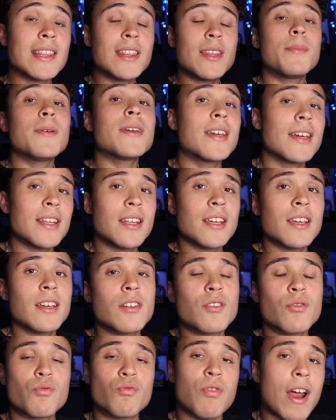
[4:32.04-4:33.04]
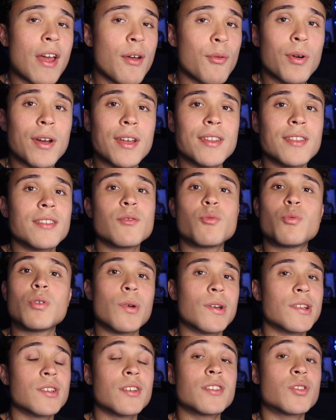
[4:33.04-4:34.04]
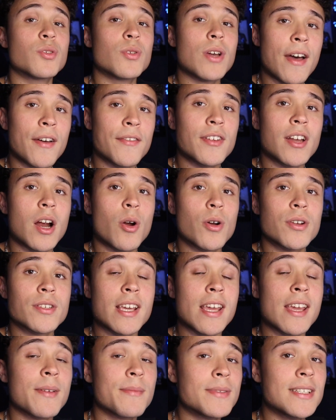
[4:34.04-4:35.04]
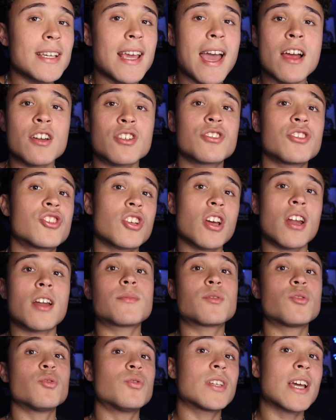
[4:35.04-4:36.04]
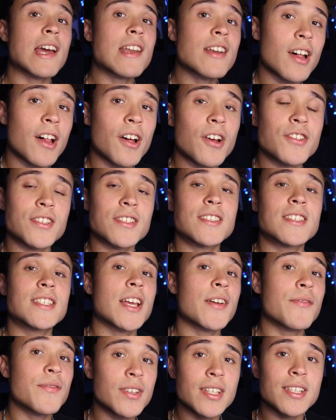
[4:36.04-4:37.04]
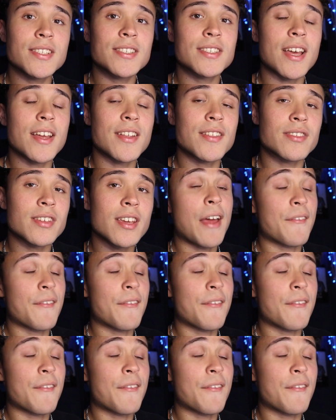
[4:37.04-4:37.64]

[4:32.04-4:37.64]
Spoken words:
In the beginning, right when we went into after hours, AMC actually shot up to $10.70,